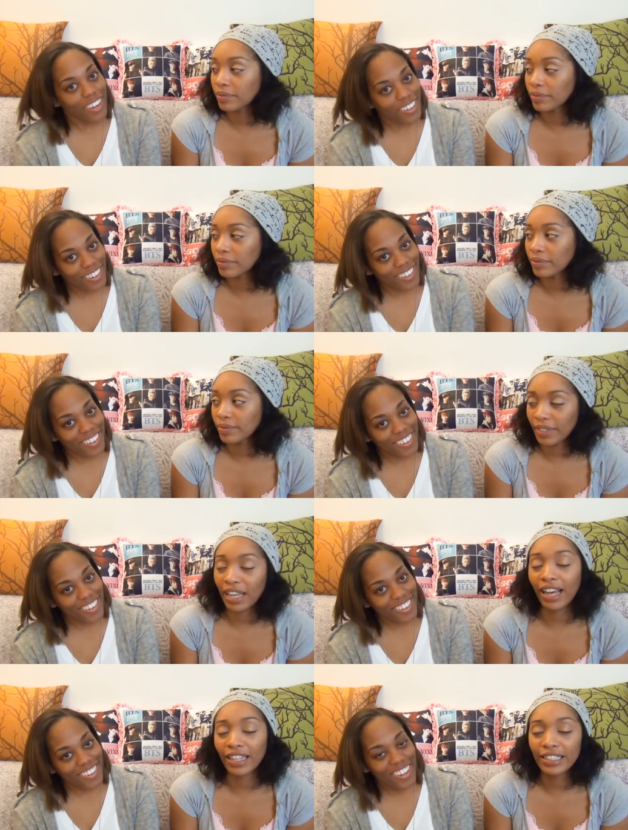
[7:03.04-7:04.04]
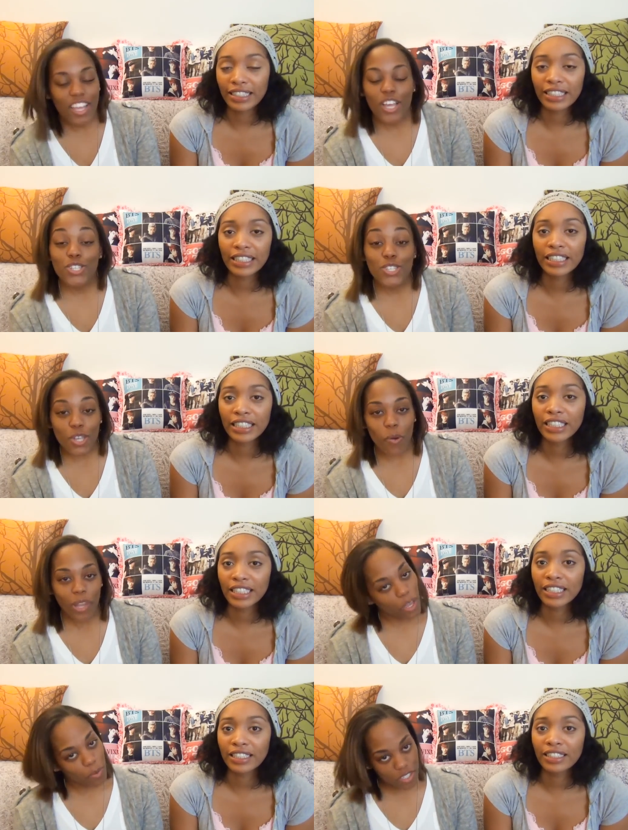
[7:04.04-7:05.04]
Speaker 1: it. Yeah. So,
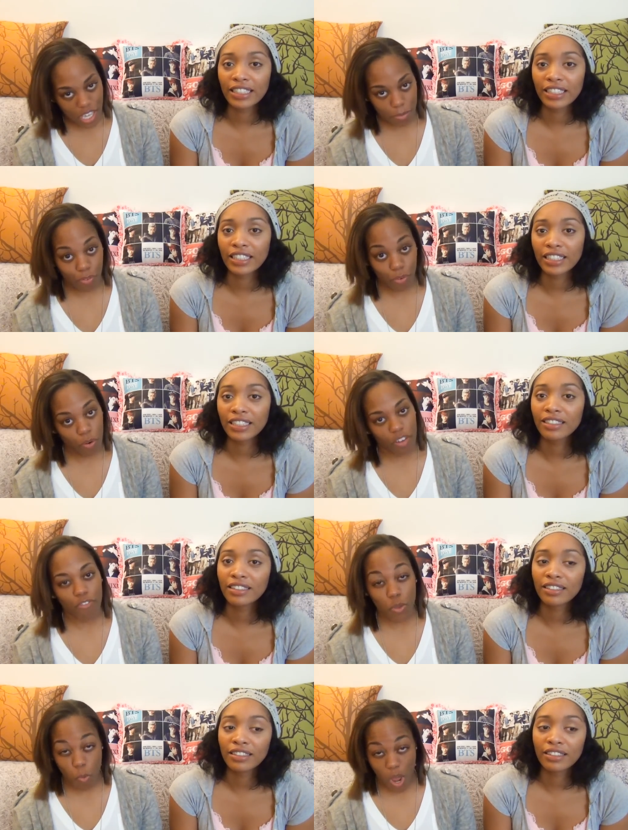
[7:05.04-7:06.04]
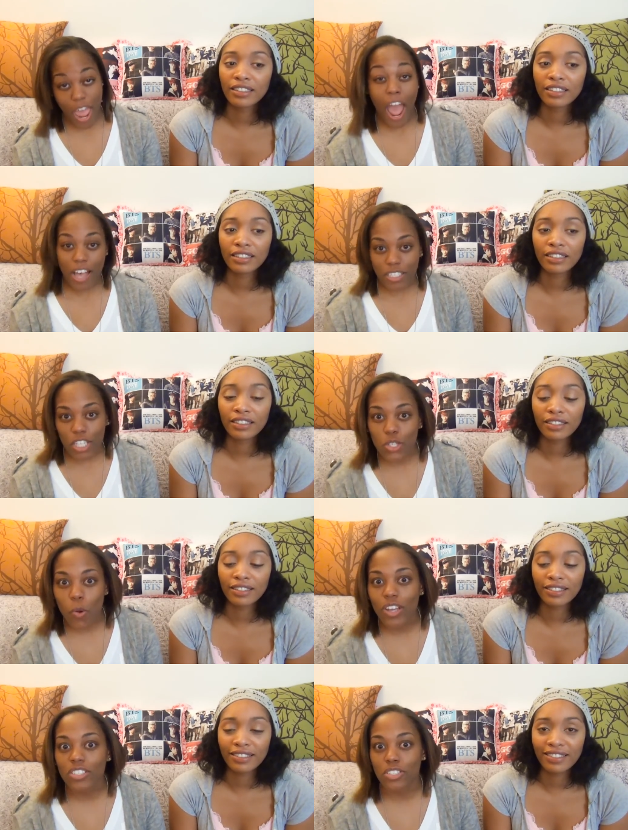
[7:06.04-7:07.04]
like we said before, if you want to ask us
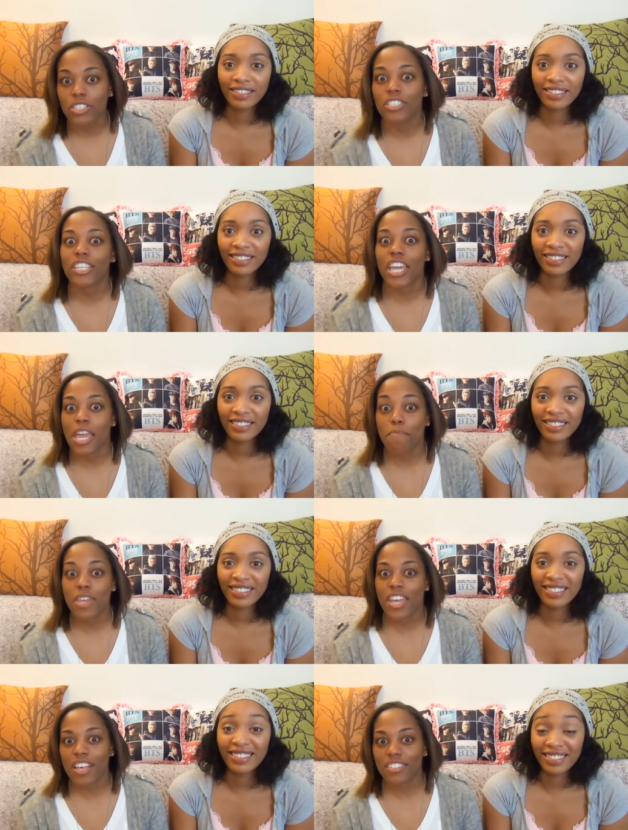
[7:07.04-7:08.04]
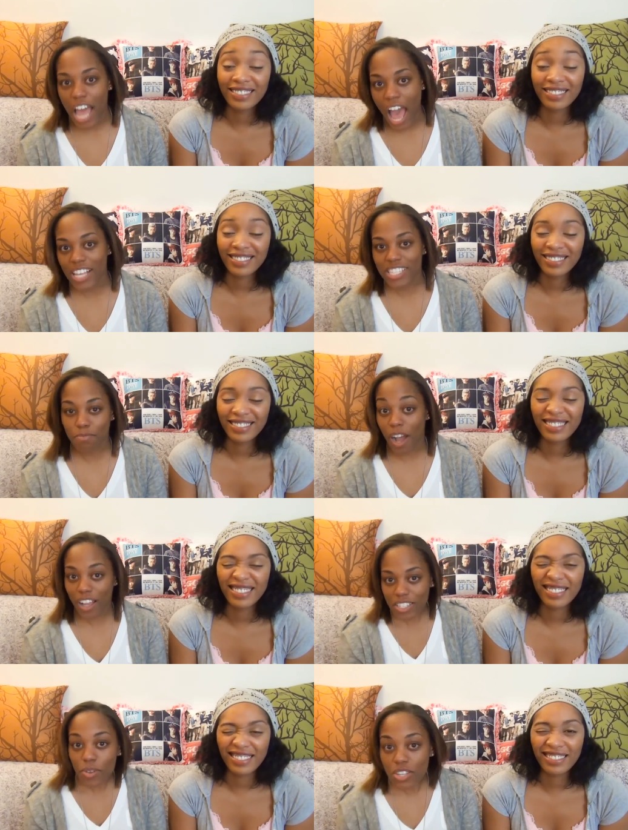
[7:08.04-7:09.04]
questions, it's a KPS Ask
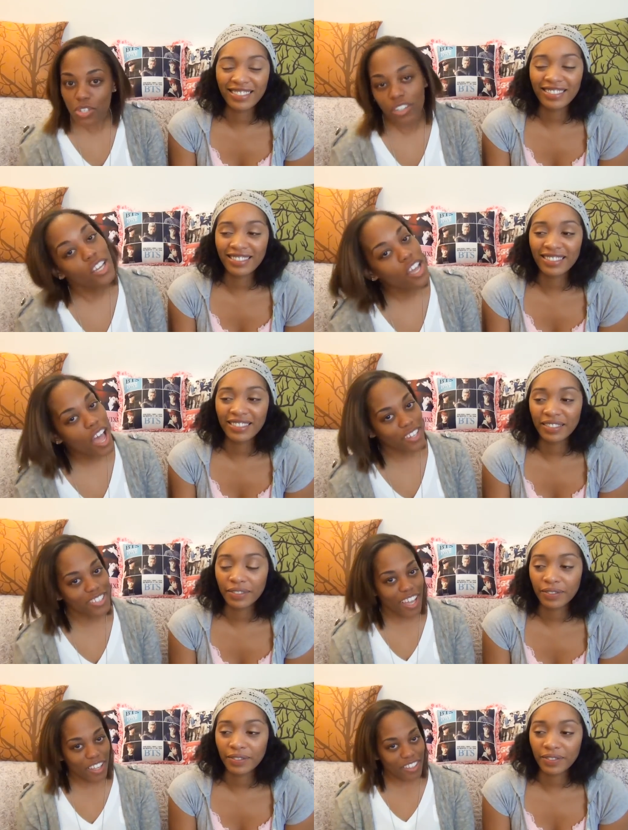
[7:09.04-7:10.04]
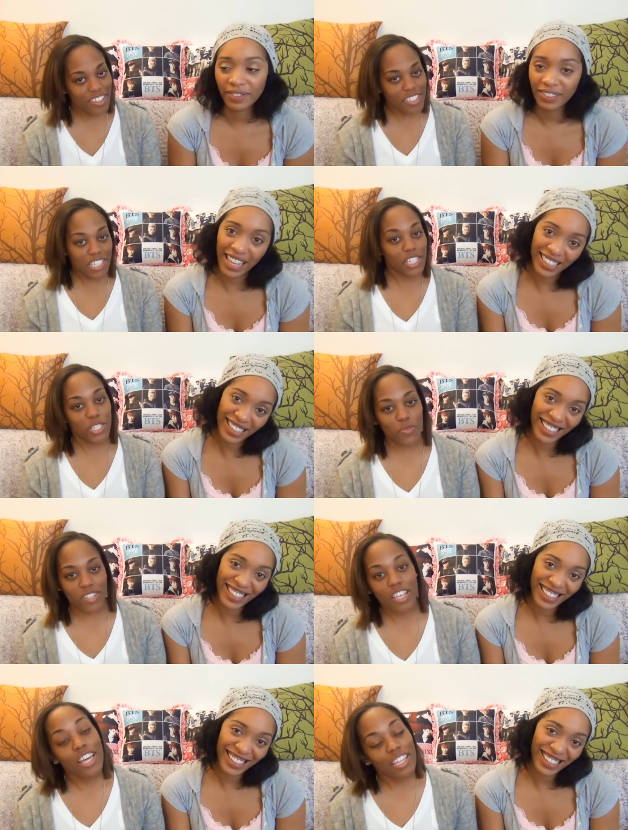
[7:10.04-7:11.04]
Box question #. Send it
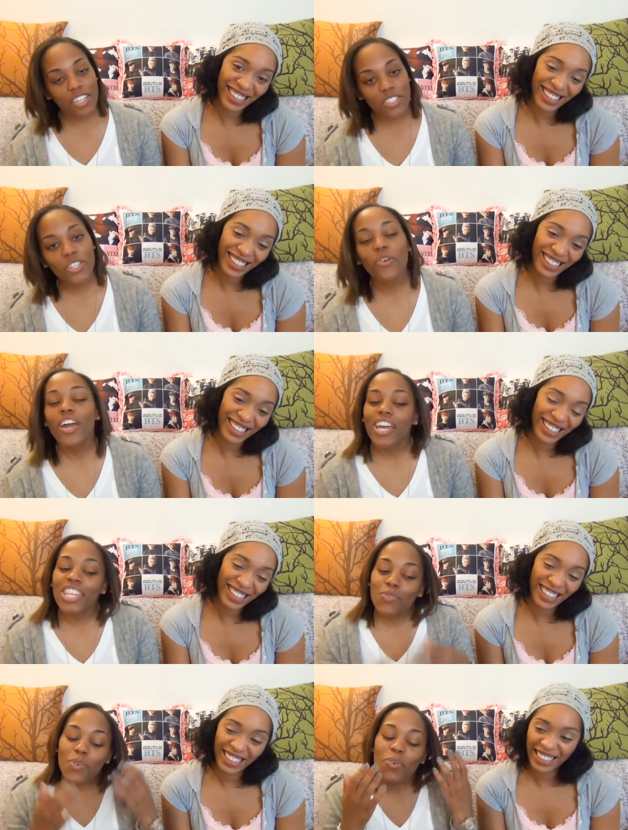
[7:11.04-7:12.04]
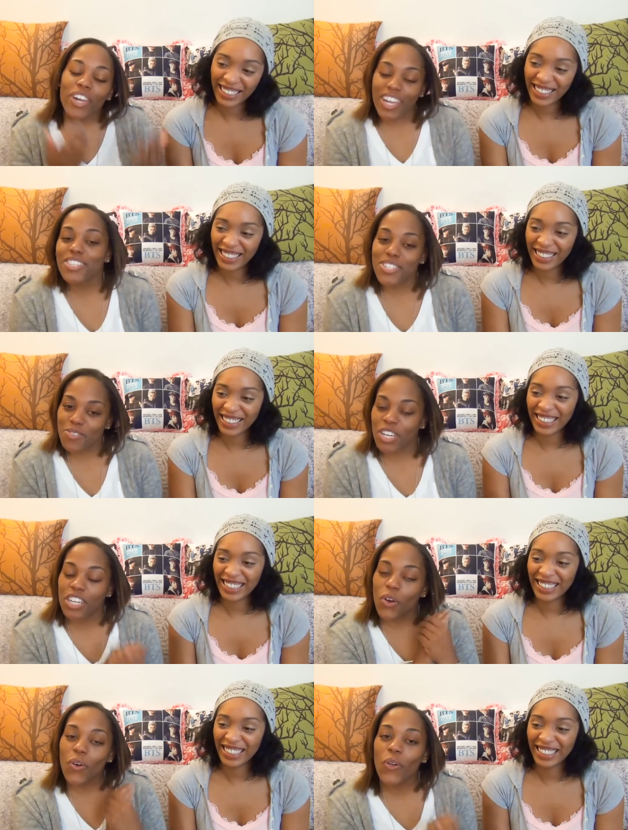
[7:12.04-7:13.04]
to us. Let us know. And then we will answer it
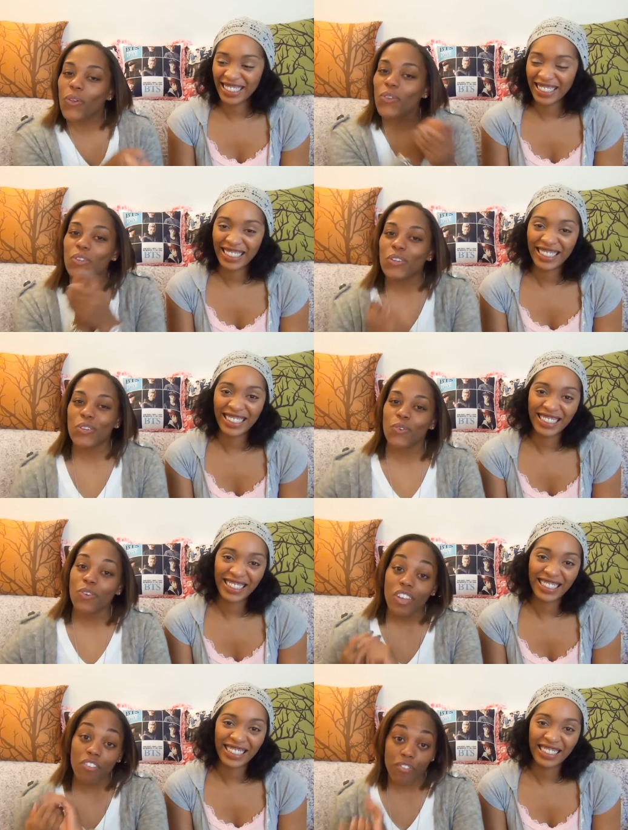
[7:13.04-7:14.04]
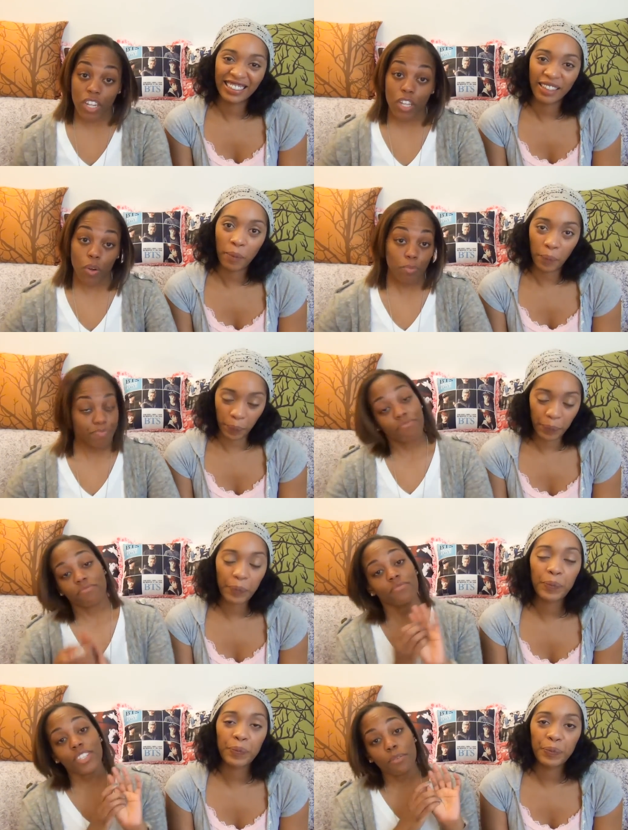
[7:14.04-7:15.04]
in a whole new video
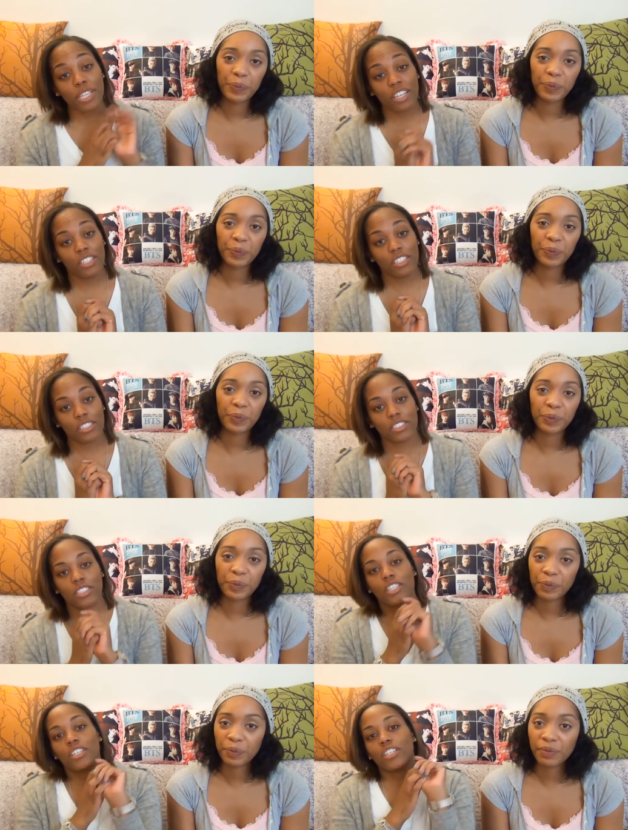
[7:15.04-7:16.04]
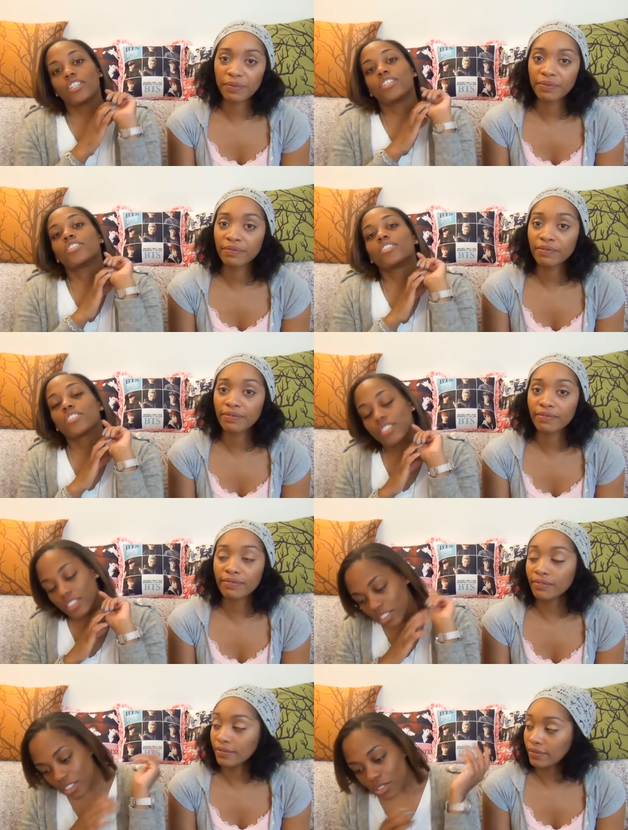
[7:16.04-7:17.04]
because
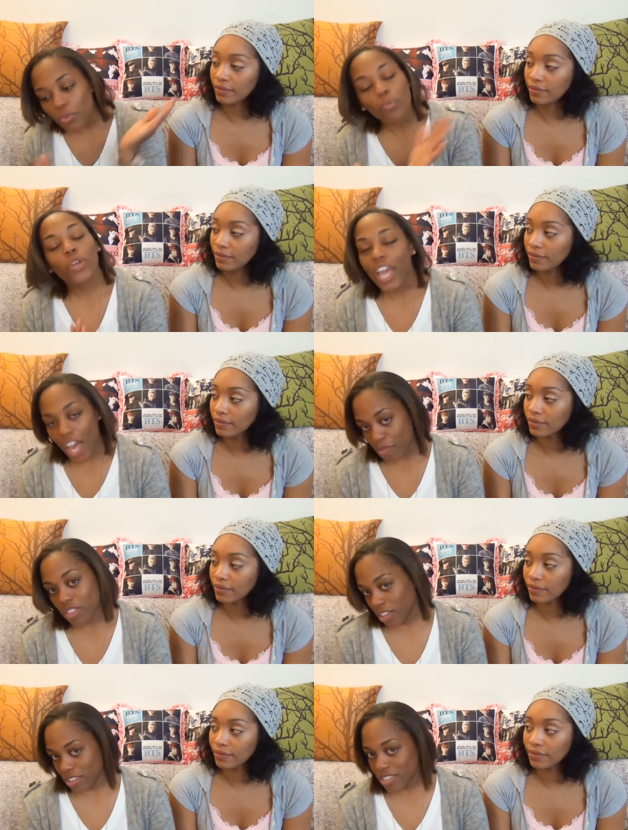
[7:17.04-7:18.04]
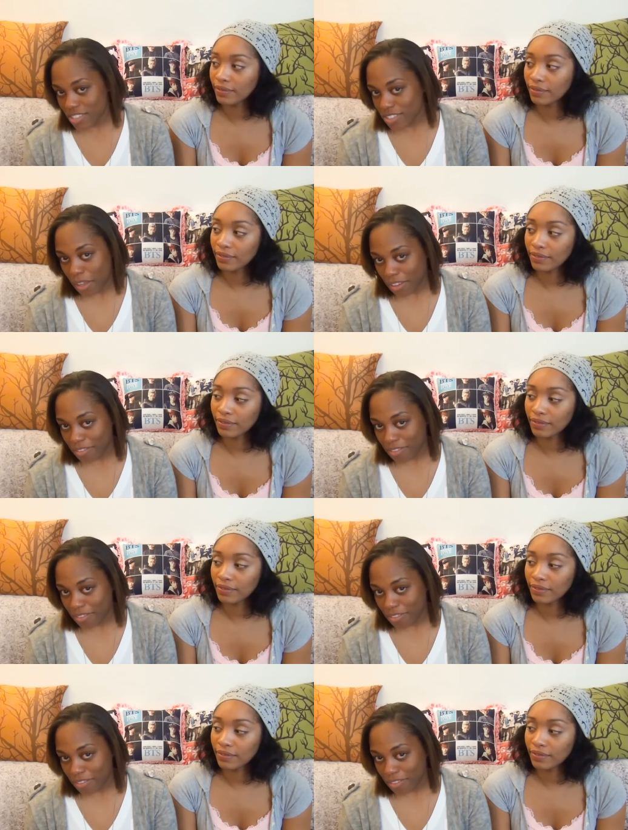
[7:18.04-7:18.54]
we have things to say.